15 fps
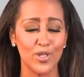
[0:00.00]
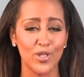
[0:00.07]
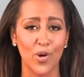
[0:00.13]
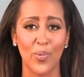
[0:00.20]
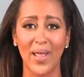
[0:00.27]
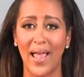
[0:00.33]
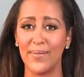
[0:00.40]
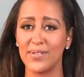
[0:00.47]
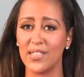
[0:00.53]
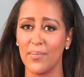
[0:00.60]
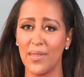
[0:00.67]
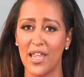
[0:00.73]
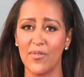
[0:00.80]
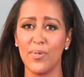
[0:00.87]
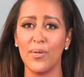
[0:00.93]
So we have some
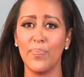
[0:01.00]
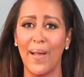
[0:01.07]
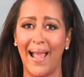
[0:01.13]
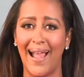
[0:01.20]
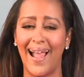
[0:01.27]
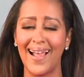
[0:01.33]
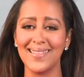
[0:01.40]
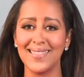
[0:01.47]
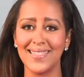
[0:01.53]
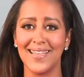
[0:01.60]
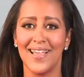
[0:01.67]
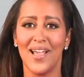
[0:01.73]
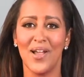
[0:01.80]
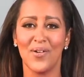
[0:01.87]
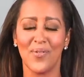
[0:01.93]
that have been passed,
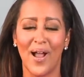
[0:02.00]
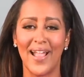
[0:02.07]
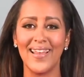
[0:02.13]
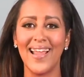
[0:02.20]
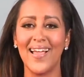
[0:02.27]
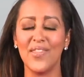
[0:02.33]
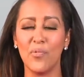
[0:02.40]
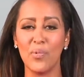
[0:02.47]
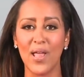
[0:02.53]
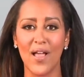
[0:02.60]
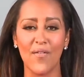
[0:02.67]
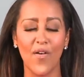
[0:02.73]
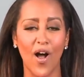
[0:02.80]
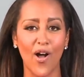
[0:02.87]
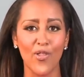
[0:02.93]
right? And then we
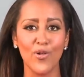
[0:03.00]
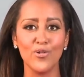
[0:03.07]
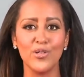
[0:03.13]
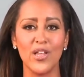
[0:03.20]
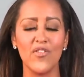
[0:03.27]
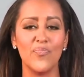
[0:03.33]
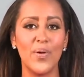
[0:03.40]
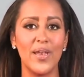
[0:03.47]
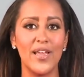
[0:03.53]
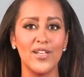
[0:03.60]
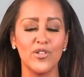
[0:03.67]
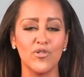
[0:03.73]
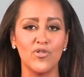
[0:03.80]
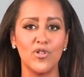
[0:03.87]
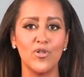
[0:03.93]
have others that have been
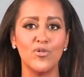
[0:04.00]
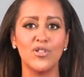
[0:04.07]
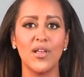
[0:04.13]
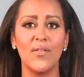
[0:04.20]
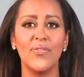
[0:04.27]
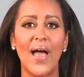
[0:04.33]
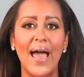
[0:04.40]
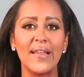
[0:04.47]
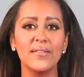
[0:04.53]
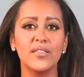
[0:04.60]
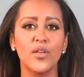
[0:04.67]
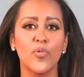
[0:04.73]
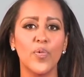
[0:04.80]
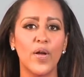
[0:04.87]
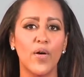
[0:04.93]
introduced. And that is
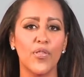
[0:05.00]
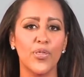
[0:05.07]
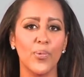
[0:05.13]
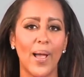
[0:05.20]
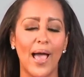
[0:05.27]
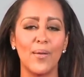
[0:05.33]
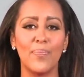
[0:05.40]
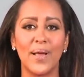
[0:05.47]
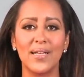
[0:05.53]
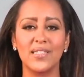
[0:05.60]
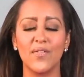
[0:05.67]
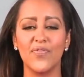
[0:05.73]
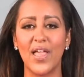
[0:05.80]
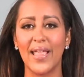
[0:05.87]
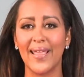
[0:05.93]
the real threat because
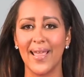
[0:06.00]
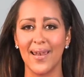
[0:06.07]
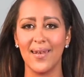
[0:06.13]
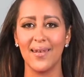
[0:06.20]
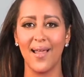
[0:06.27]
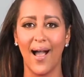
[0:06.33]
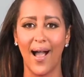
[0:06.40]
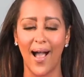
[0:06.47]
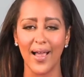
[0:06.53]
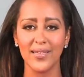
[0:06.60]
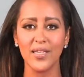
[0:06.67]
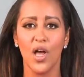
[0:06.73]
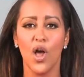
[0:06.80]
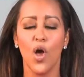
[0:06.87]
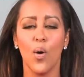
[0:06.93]
if they cannot
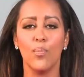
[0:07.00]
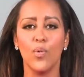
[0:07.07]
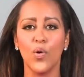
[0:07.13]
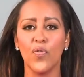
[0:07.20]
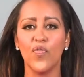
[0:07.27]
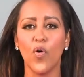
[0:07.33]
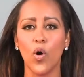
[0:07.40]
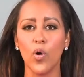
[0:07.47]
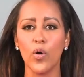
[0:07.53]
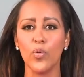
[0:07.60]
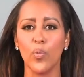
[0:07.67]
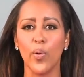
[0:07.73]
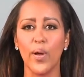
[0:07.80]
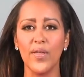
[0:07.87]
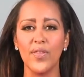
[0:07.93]
move forward
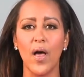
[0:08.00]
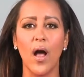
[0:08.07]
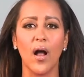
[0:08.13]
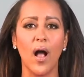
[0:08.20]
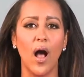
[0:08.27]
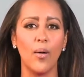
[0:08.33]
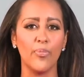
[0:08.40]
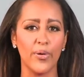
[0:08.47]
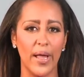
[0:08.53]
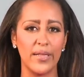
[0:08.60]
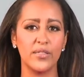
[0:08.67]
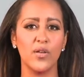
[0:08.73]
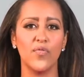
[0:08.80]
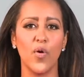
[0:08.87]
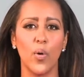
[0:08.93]
with a
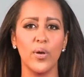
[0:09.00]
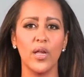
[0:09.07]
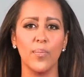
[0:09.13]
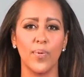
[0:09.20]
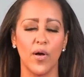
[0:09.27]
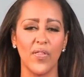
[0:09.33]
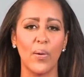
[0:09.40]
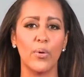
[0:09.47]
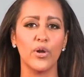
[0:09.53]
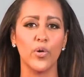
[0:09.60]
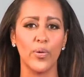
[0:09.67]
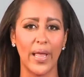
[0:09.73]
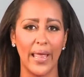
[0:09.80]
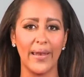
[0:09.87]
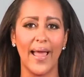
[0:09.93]
comprehensive voting bill that would
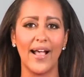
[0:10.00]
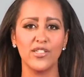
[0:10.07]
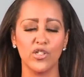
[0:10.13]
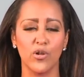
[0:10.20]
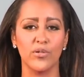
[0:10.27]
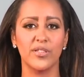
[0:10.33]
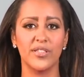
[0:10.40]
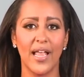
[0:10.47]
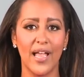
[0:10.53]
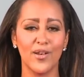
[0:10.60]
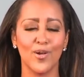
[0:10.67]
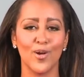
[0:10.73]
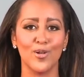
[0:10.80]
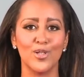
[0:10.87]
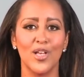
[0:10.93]
create national
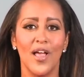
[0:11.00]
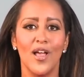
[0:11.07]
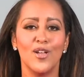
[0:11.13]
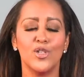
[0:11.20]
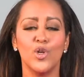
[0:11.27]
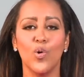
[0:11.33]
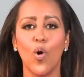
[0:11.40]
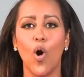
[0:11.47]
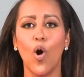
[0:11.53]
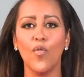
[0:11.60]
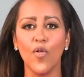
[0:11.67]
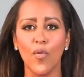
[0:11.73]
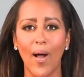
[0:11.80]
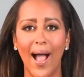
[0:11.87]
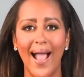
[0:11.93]
standards to
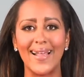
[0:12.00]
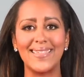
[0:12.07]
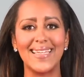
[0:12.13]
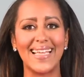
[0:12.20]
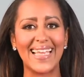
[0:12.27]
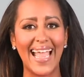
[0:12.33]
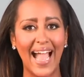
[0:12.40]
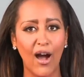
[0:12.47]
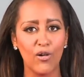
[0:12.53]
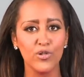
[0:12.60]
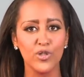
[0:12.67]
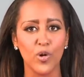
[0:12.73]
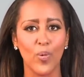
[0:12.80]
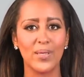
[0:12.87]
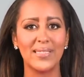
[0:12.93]
override, to
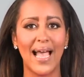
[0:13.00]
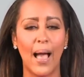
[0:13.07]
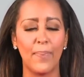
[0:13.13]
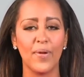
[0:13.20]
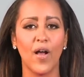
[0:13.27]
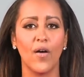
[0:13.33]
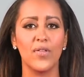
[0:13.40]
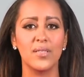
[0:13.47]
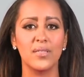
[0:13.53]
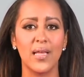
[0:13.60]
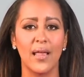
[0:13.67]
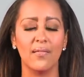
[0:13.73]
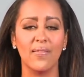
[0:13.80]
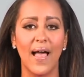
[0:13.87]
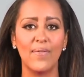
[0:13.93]
counter what's happening on the
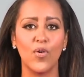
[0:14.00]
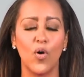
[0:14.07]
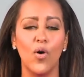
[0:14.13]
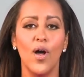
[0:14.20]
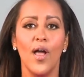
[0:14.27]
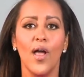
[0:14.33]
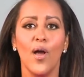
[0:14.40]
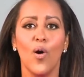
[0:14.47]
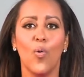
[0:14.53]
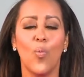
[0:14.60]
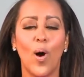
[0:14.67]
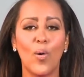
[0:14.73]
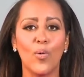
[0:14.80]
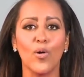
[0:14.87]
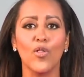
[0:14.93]
state level,
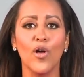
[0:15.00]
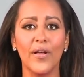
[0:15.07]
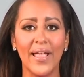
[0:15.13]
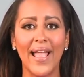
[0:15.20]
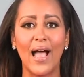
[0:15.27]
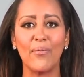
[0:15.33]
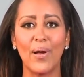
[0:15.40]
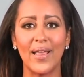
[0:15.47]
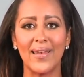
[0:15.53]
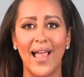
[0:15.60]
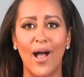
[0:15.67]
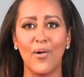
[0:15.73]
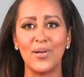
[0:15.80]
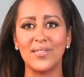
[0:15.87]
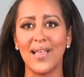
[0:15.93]
what we're looking at right
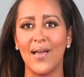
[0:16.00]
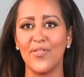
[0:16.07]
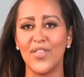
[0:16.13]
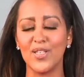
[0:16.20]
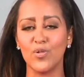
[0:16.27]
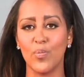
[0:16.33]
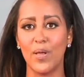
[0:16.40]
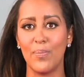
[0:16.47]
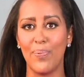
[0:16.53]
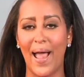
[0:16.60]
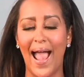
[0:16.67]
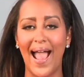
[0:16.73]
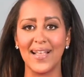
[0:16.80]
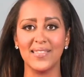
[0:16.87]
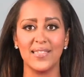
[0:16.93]
now is that this will be
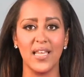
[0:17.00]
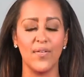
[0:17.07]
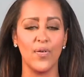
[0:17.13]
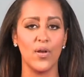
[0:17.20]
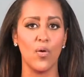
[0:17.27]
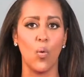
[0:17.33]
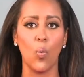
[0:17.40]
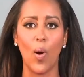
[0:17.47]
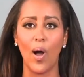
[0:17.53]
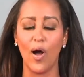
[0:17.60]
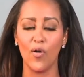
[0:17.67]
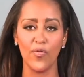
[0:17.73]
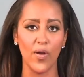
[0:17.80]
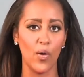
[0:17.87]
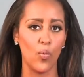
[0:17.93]
passed even
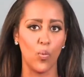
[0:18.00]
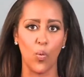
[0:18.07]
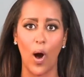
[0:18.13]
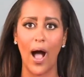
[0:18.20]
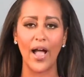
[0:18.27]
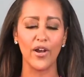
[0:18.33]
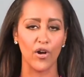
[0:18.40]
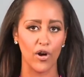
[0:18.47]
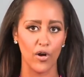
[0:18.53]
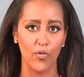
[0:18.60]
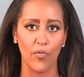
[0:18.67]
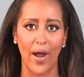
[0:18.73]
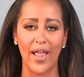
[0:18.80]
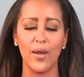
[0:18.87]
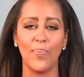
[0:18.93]
wider,
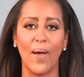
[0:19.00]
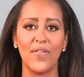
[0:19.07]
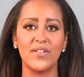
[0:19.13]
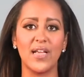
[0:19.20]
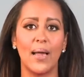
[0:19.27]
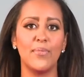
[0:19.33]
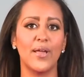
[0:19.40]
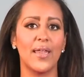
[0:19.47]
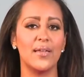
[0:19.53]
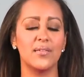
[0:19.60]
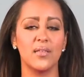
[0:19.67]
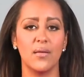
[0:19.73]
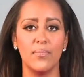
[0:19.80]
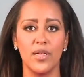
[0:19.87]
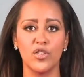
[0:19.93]
right, by the time you get into
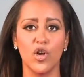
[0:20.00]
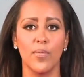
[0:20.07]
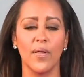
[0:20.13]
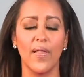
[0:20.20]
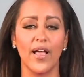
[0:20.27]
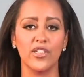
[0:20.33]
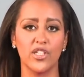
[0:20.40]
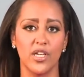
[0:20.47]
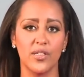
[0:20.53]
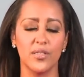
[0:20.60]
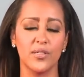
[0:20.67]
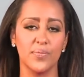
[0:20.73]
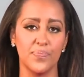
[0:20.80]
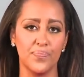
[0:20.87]
the midterm elections.